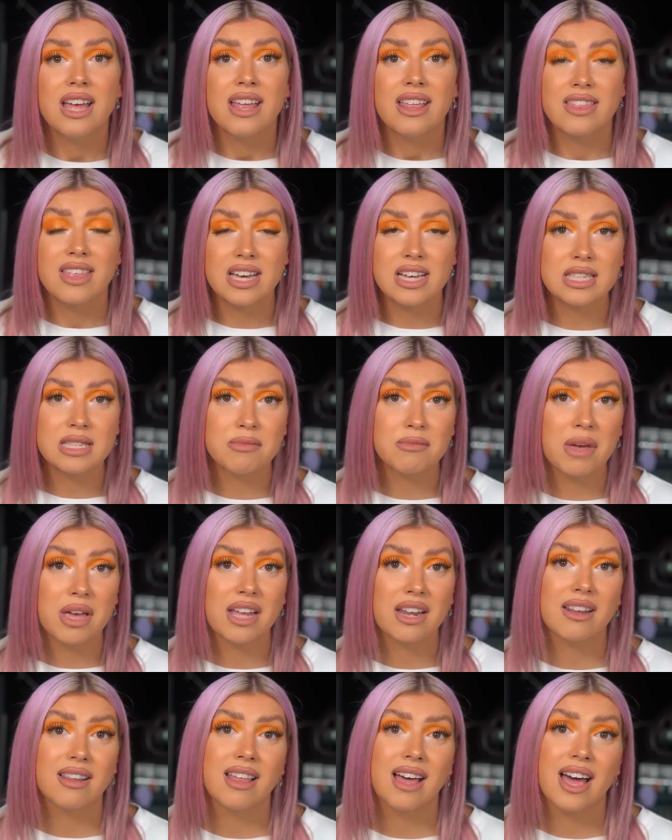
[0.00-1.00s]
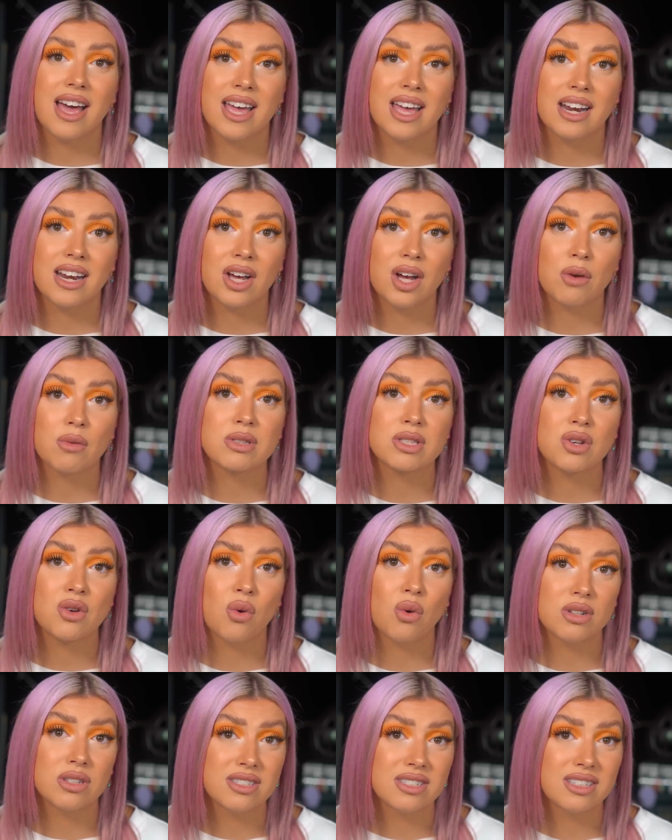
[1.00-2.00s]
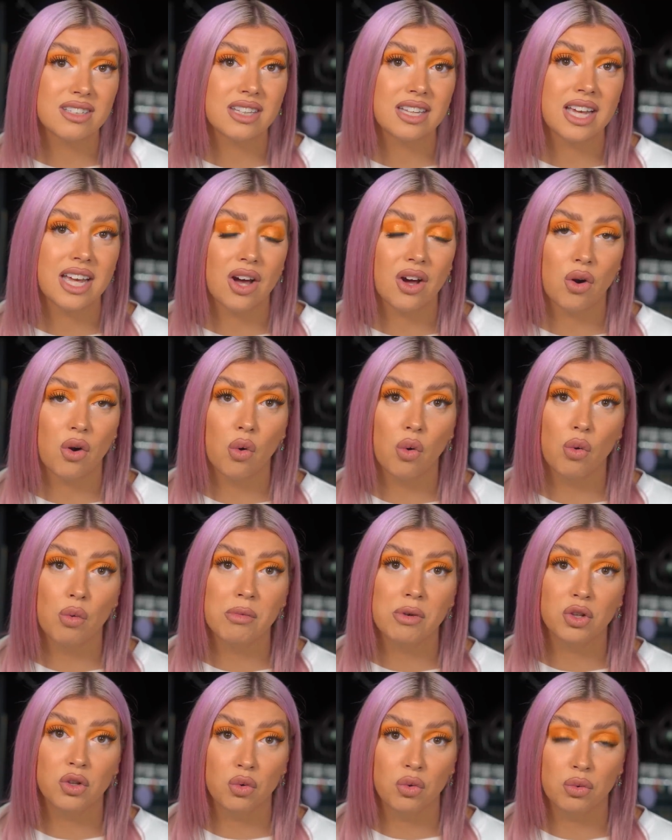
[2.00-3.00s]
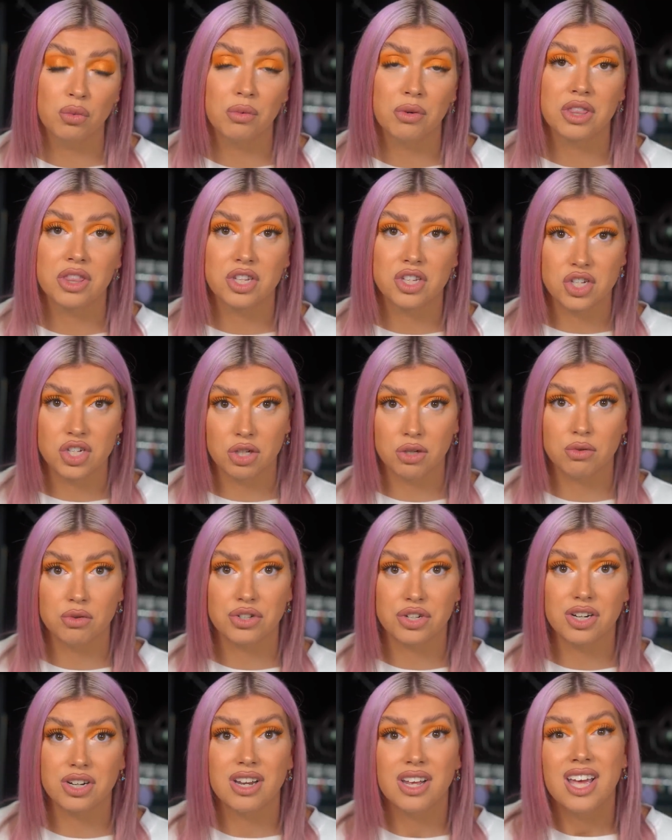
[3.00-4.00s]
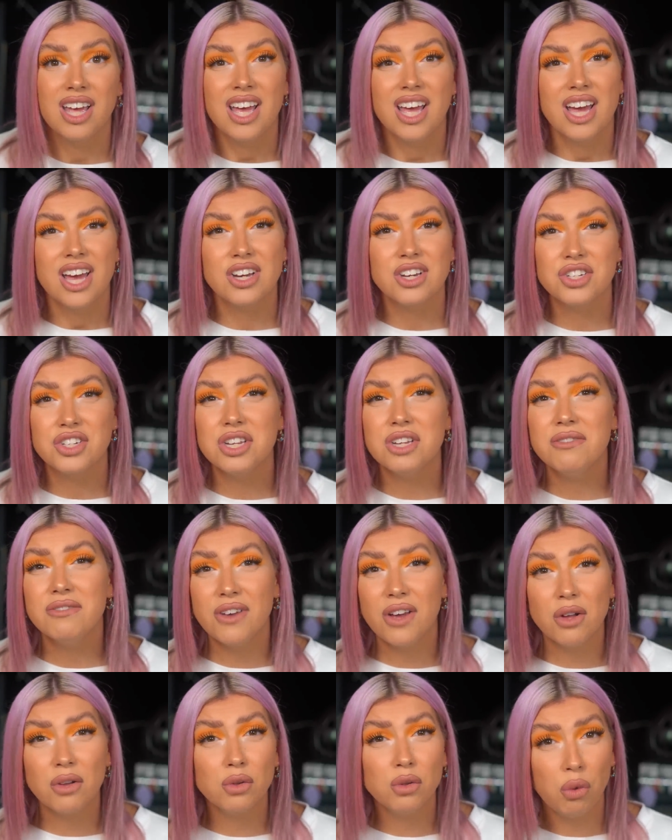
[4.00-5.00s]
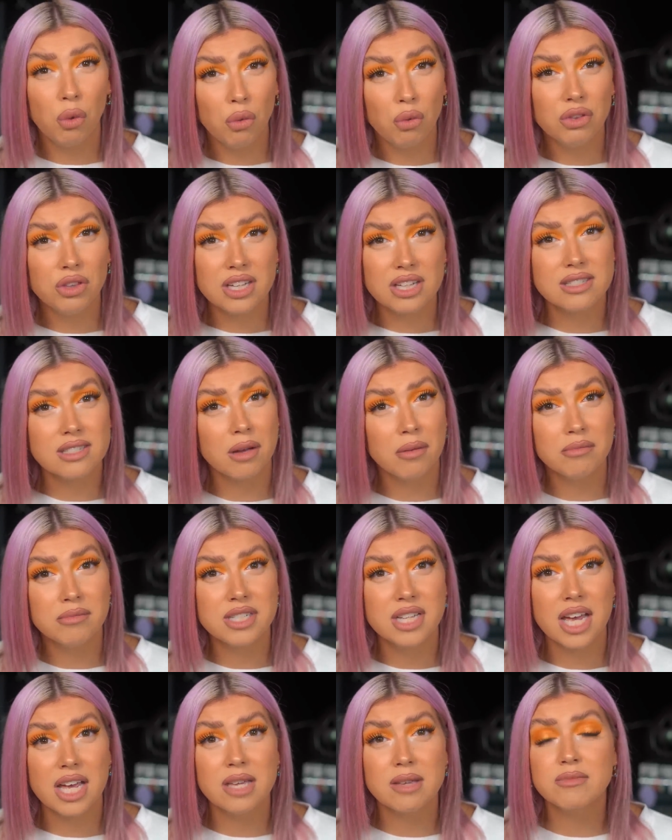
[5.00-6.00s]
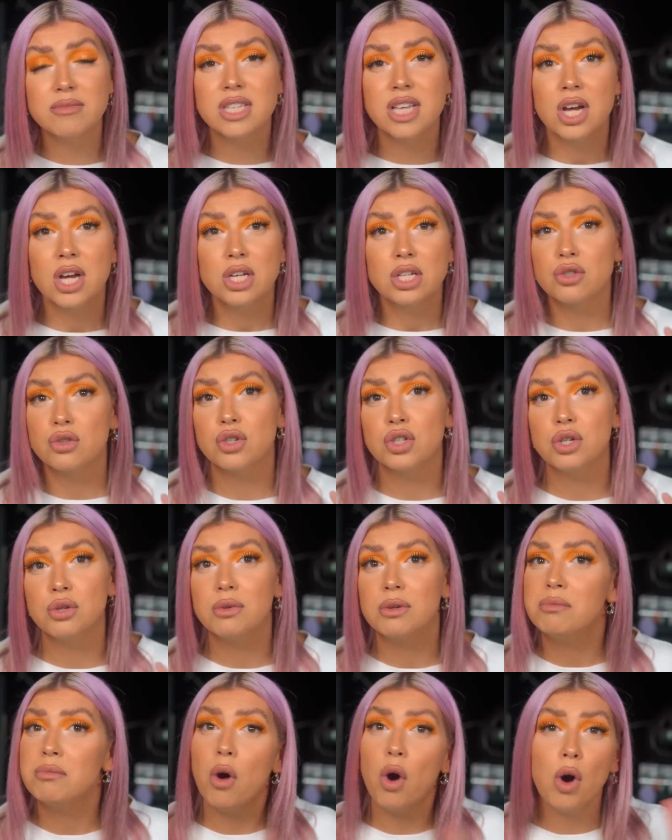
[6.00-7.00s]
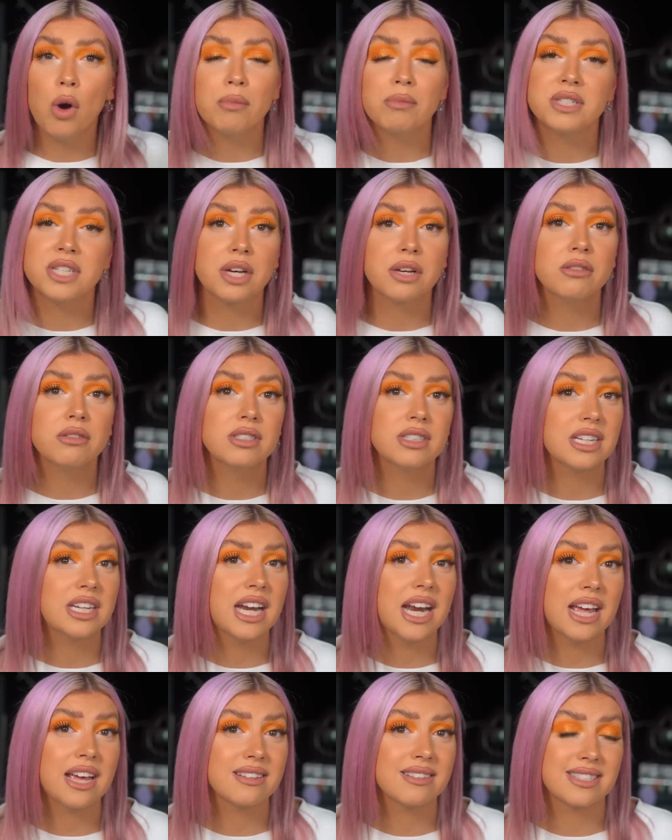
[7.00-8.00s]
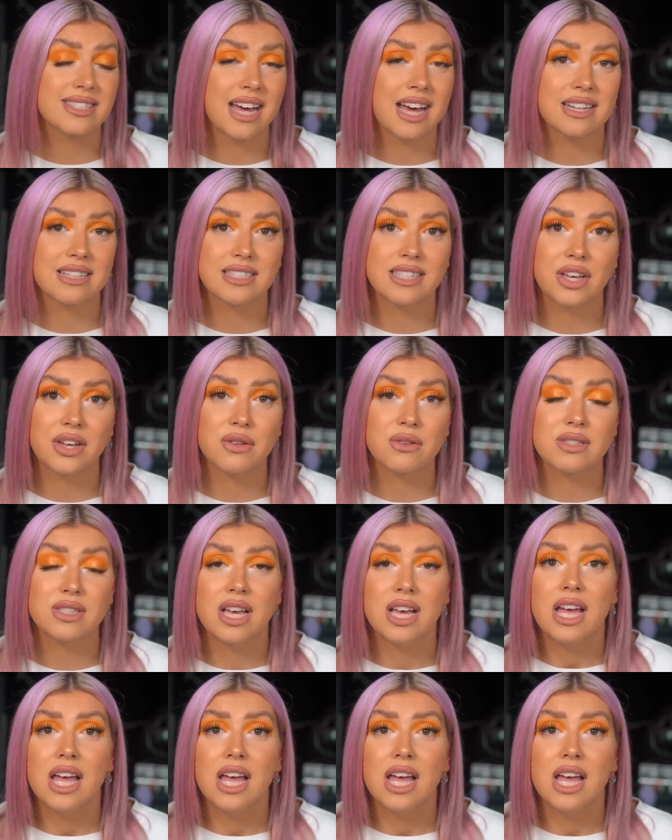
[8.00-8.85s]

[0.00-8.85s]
this meant that Erica was constantly at home alone with the children, and she felt lonely sometimes, so she would pop down to Greg's dad's house